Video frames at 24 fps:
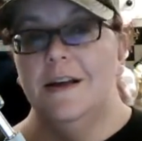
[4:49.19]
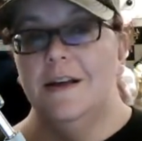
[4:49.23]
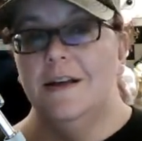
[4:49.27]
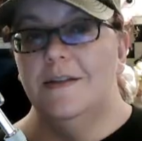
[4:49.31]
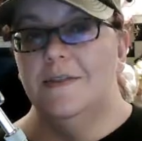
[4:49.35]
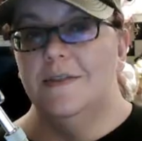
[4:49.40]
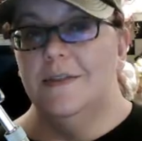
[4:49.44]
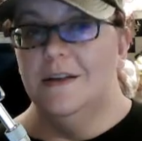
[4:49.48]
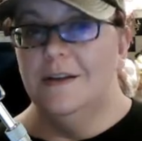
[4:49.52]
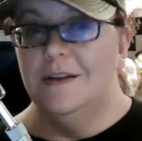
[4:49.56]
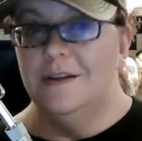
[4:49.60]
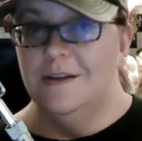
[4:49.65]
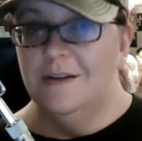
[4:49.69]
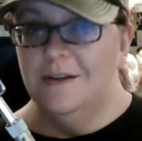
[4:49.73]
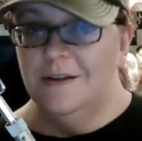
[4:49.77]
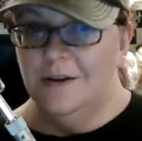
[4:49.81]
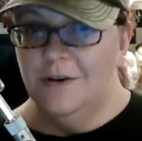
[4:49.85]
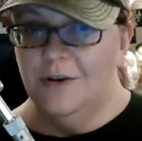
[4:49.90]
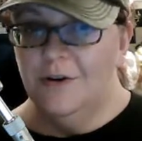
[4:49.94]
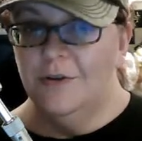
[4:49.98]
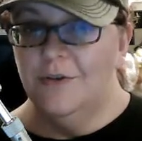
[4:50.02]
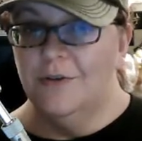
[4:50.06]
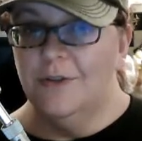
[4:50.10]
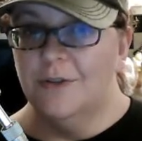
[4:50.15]
And they
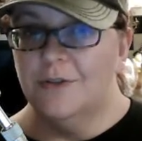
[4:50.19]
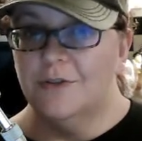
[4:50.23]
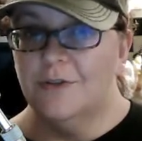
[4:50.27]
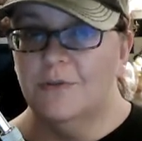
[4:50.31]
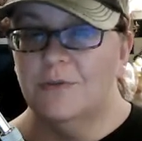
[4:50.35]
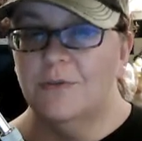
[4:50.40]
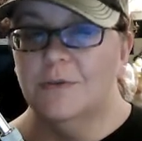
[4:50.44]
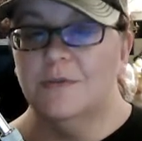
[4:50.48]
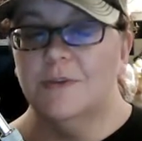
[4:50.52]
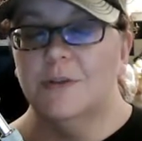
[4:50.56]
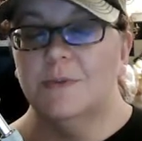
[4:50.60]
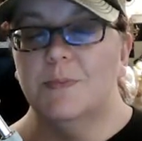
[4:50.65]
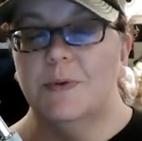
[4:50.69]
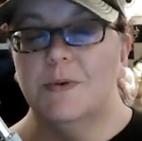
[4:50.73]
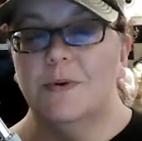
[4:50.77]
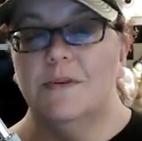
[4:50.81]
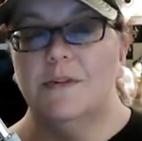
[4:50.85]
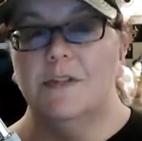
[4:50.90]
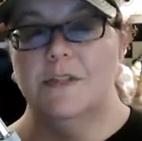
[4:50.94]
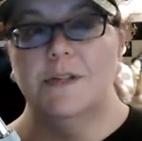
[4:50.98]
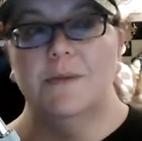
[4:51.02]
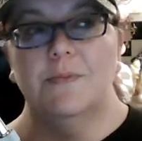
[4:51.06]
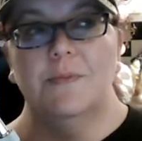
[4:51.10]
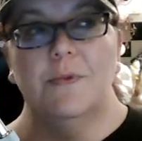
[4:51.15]
know that the worst
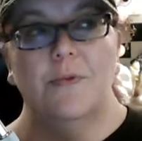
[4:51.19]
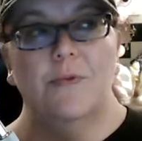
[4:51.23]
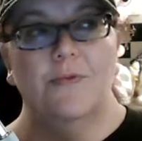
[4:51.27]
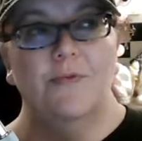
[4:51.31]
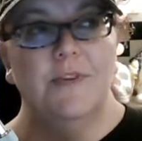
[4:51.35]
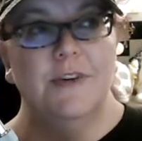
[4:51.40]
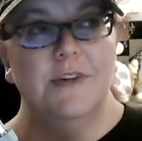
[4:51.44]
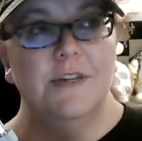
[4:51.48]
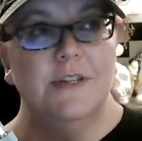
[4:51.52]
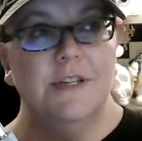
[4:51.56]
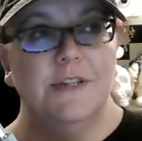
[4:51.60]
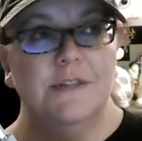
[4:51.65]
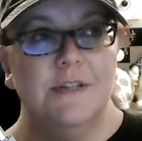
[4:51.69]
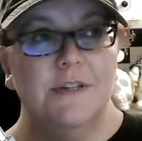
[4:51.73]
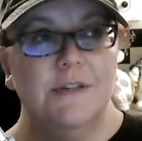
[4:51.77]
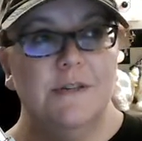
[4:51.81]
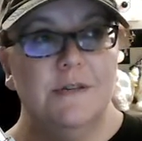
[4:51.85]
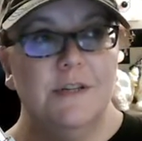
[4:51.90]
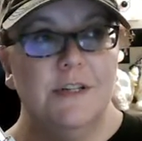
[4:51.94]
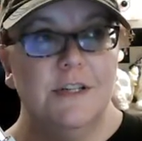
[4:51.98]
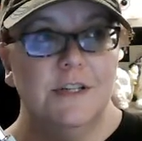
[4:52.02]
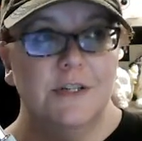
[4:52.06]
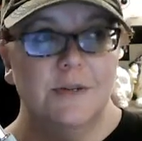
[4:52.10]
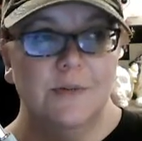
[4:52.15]
possible thing to do
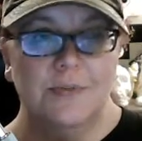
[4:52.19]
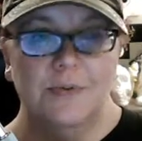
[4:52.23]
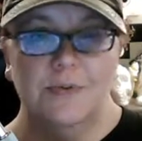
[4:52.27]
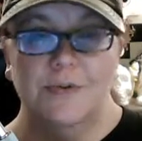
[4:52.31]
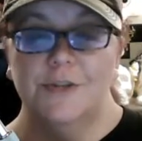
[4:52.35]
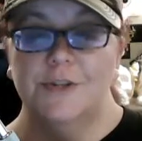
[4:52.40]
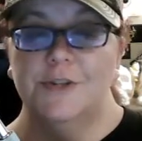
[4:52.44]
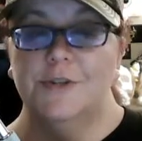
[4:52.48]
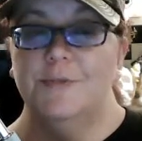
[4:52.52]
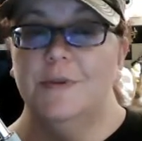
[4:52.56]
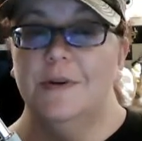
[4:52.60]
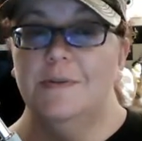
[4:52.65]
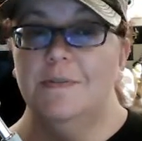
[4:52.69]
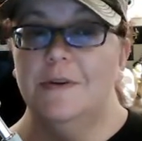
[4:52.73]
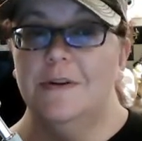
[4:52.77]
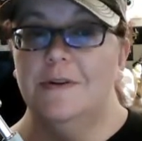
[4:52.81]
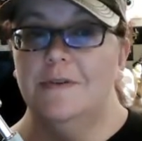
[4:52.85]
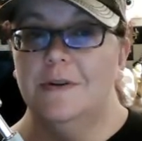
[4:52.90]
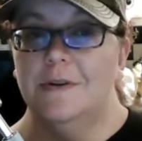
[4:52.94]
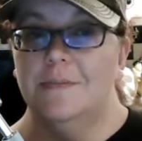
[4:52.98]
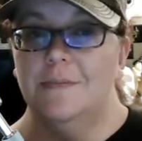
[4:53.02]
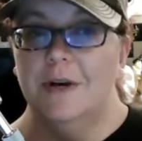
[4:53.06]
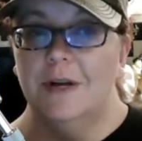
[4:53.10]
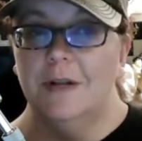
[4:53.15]
is to push me
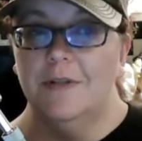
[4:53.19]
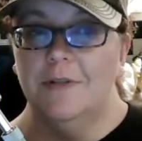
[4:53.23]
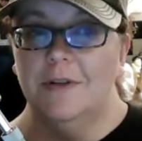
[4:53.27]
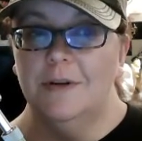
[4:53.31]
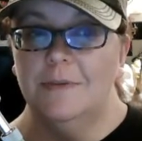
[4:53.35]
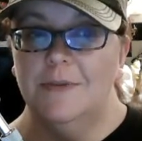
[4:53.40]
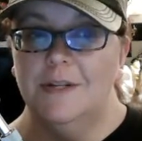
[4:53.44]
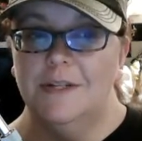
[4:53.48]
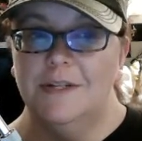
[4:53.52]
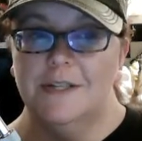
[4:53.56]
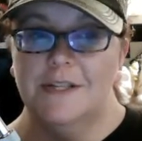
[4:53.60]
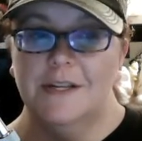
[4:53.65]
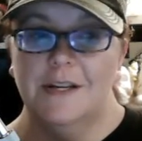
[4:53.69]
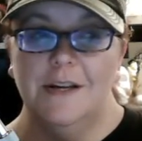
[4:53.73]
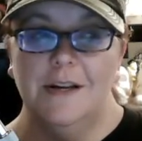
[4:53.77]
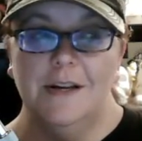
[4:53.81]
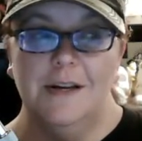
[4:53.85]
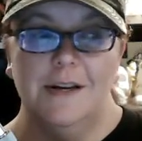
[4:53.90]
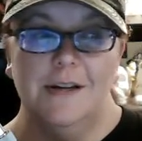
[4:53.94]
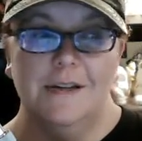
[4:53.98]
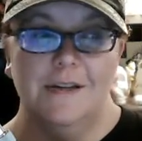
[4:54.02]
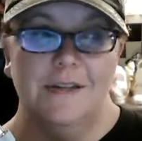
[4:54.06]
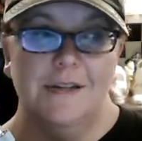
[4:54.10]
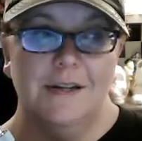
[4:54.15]
beyond my limits.
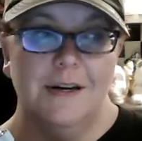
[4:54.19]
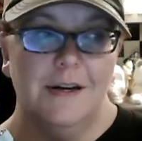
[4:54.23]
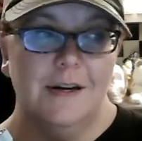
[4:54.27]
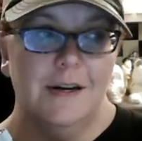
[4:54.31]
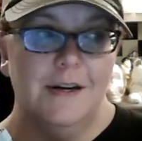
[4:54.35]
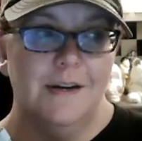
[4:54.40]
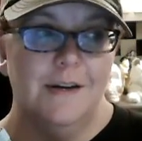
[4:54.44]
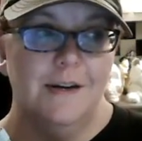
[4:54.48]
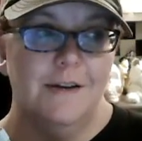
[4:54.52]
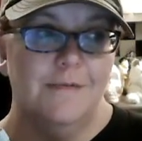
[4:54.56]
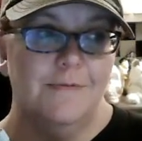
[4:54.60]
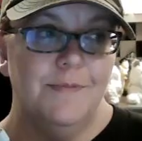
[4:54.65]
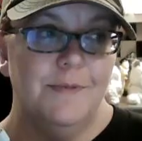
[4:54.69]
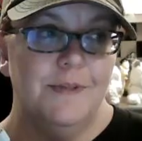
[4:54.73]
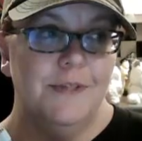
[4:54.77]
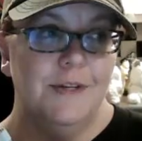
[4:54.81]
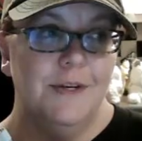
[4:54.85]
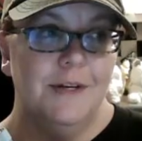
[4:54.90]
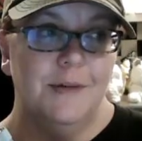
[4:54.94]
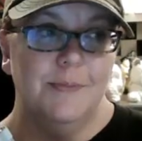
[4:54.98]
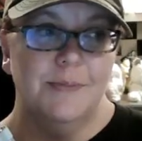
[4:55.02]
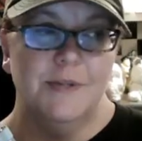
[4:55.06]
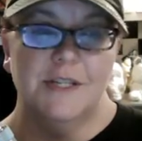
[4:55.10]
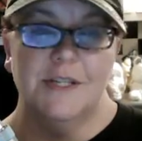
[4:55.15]
And I have been
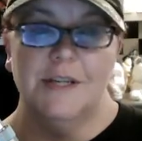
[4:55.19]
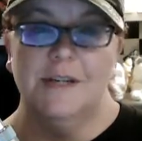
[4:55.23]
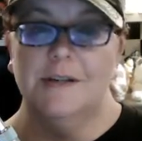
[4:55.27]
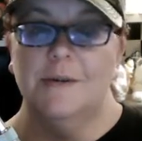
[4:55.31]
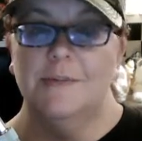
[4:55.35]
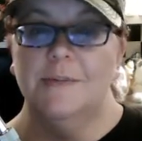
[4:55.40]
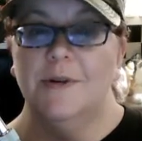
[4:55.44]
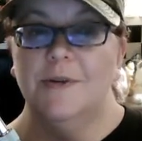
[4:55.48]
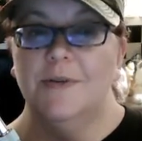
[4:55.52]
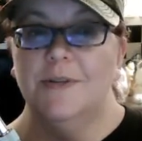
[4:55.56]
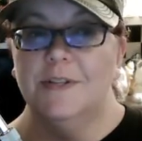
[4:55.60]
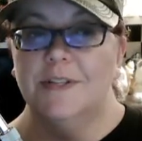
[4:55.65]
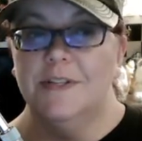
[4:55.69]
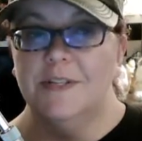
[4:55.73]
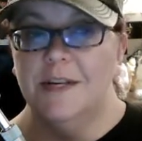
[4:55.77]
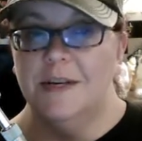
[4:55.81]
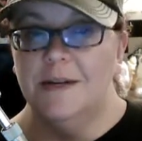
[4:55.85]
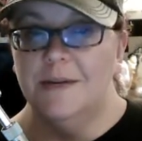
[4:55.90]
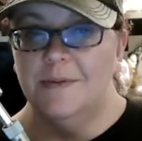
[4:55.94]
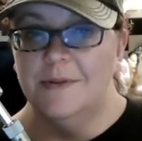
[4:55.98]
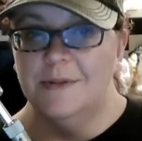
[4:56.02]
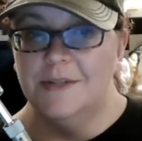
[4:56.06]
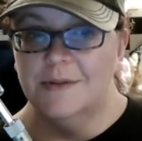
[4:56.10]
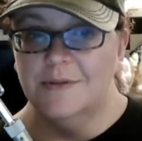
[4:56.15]
upset about this
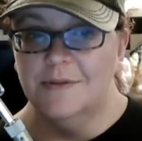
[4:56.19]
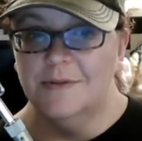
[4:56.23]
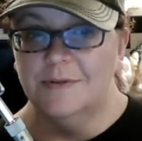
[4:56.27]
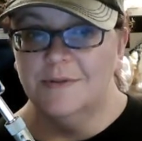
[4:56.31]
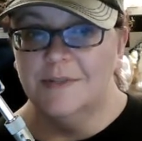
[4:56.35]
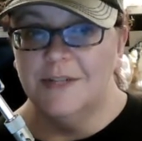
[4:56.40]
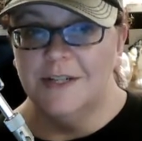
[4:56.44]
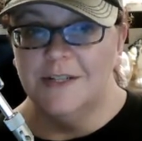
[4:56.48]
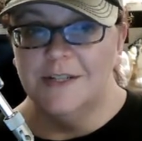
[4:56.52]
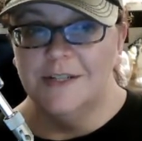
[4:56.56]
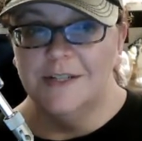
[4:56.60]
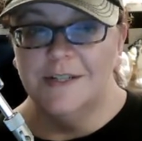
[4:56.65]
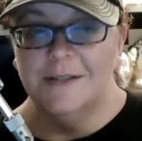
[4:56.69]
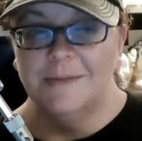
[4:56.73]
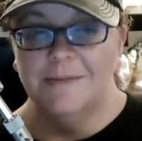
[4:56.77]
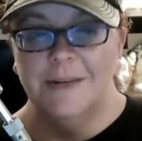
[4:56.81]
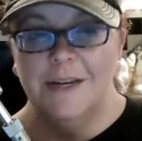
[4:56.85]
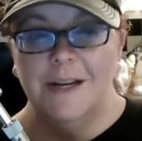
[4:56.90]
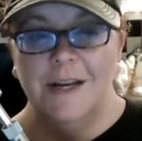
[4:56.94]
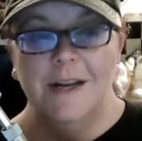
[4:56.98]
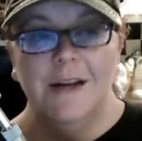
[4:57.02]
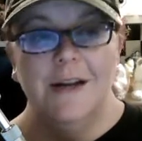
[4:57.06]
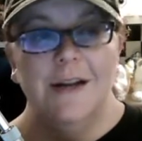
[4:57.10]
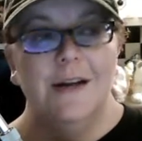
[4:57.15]
game this whole time.
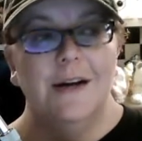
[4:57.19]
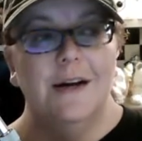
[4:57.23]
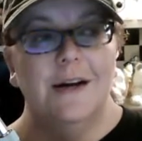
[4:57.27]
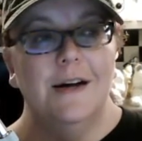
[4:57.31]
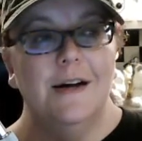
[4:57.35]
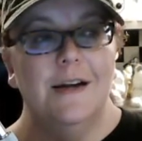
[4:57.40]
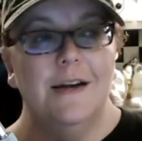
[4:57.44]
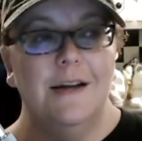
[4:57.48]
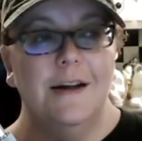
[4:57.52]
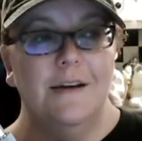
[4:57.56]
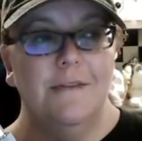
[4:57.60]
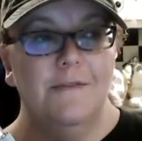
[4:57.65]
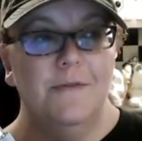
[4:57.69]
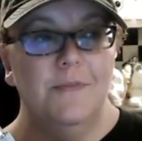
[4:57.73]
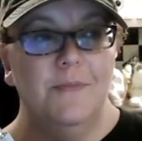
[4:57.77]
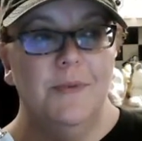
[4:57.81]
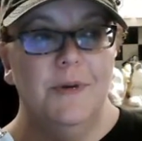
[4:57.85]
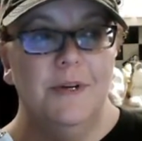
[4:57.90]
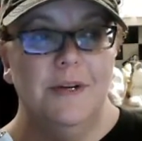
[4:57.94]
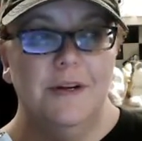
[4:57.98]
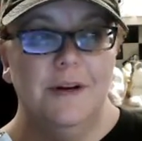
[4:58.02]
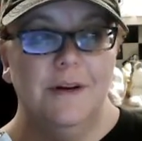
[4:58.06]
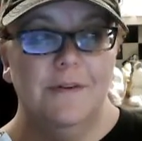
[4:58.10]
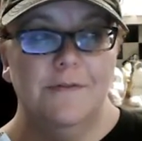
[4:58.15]
I haven't
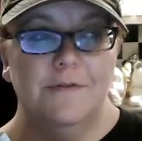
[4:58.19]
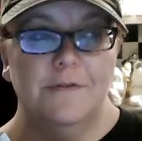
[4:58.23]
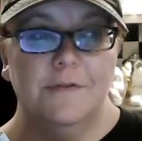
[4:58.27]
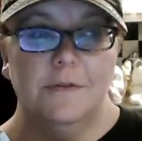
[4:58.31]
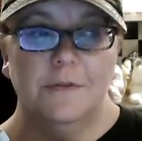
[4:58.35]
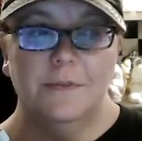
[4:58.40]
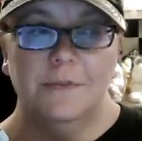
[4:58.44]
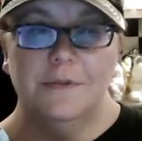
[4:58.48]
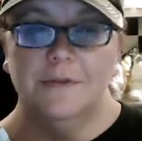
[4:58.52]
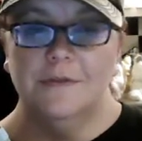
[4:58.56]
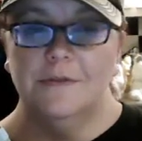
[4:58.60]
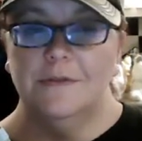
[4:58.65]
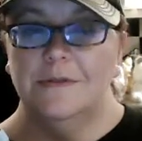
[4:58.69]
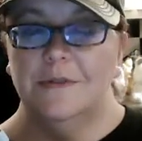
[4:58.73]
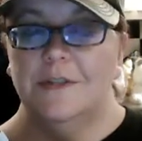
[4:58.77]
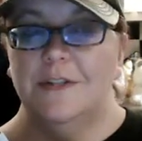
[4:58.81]
been comfortable.